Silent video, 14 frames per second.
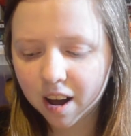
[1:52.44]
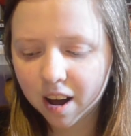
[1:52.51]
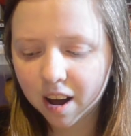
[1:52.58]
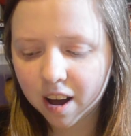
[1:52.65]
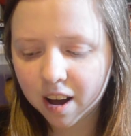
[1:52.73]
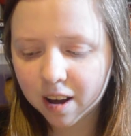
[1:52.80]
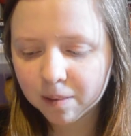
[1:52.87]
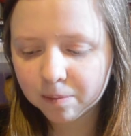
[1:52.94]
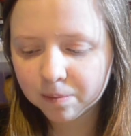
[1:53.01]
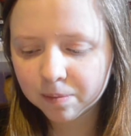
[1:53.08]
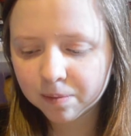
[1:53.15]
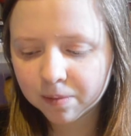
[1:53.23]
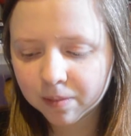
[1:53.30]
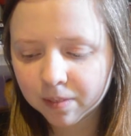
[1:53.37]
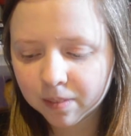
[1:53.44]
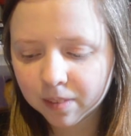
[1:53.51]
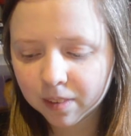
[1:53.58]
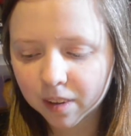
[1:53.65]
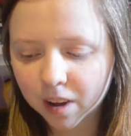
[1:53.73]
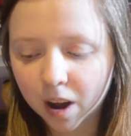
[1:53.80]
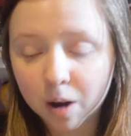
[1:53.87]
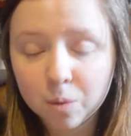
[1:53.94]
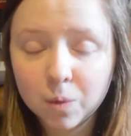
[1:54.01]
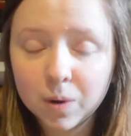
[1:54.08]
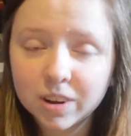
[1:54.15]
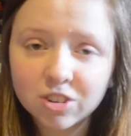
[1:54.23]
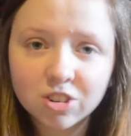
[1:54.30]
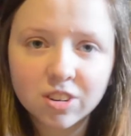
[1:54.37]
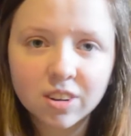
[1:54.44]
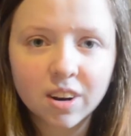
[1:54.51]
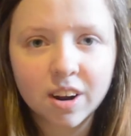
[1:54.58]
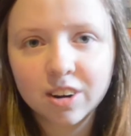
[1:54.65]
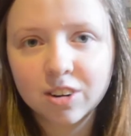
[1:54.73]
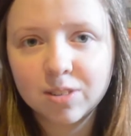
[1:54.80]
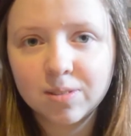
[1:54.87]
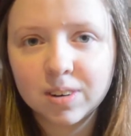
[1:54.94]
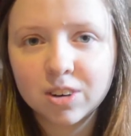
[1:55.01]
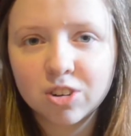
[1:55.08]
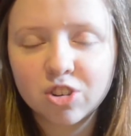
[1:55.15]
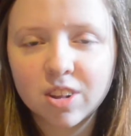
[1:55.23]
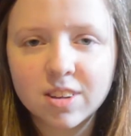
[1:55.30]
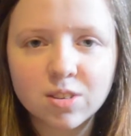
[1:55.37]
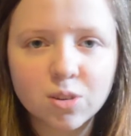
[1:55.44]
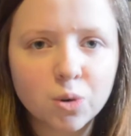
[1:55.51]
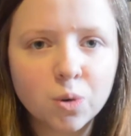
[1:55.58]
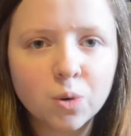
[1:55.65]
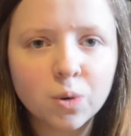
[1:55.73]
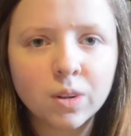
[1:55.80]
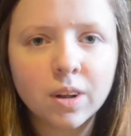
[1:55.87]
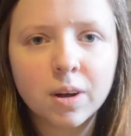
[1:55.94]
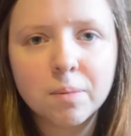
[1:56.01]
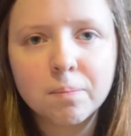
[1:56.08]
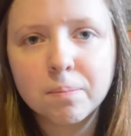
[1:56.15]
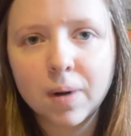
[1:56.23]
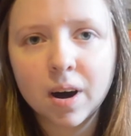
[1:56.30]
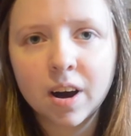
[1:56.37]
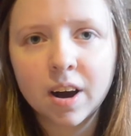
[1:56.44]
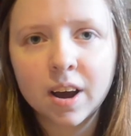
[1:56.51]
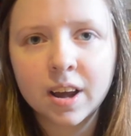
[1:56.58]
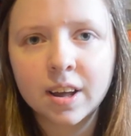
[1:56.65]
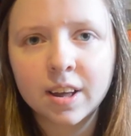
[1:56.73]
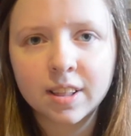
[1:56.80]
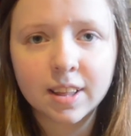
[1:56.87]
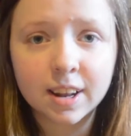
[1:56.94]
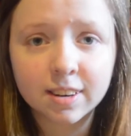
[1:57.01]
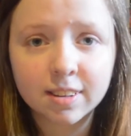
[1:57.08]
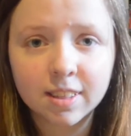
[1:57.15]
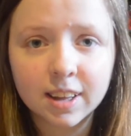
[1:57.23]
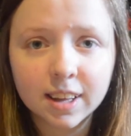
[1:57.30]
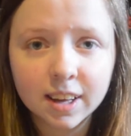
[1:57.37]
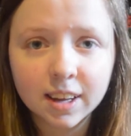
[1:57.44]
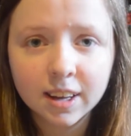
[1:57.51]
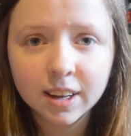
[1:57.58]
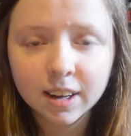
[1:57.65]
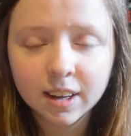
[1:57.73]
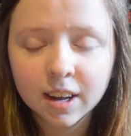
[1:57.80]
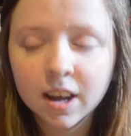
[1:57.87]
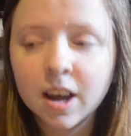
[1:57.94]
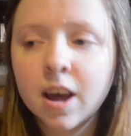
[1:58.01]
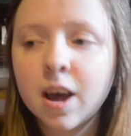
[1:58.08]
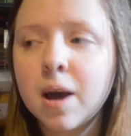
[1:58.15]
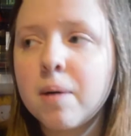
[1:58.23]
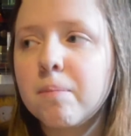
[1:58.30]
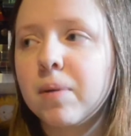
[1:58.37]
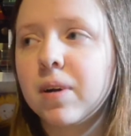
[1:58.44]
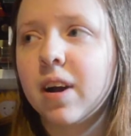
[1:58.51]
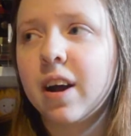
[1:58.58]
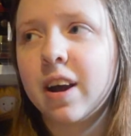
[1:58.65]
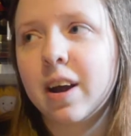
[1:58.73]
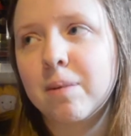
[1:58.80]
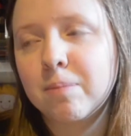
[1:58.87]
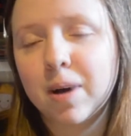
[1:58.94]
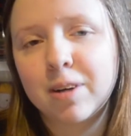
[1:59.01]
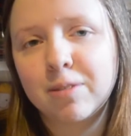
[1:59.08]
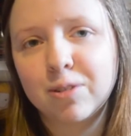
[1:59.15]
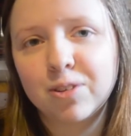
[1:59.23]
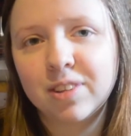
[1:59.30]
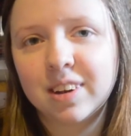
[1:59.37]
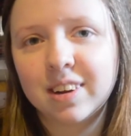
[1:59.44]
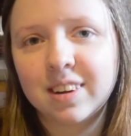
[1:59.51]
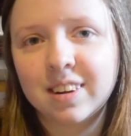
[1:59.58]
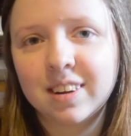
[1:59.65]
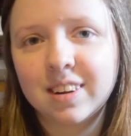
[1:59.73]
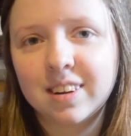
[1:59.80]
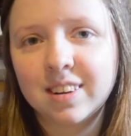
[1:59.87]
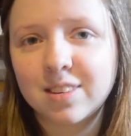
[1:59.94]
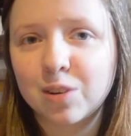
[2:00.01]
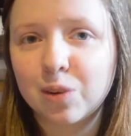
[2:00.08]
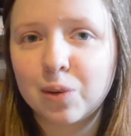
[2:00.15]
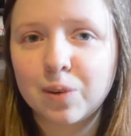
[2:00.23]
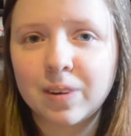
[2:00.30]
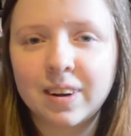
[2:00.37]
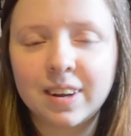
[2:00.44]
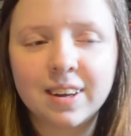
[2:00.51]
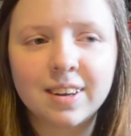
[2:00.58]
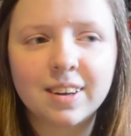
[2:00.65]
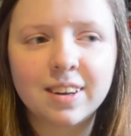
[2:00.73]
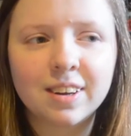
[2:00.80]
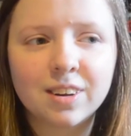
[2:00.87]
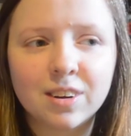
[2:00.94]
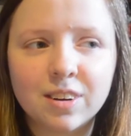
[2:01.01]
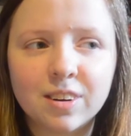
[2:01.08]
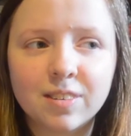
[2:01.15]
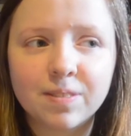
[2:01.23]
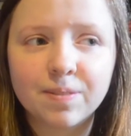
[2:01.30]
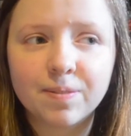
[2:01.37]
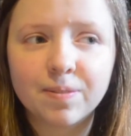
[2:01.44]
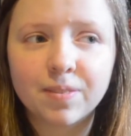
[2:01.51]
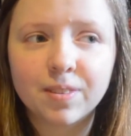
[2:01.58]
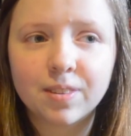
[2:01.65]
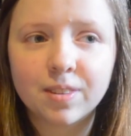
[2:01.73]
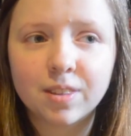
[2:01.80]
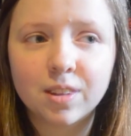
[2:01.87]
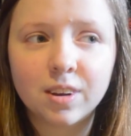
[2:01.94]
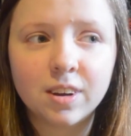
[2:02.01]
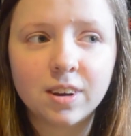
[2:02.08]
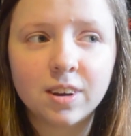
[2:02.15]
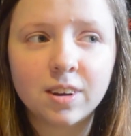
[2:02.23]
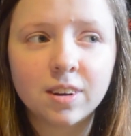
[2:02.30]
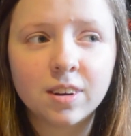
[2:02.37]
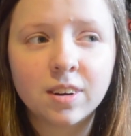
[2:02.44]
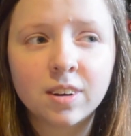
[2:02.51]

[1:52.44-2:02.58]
I wish that I could finish these all by the end of the year, but I am mindful that it is already the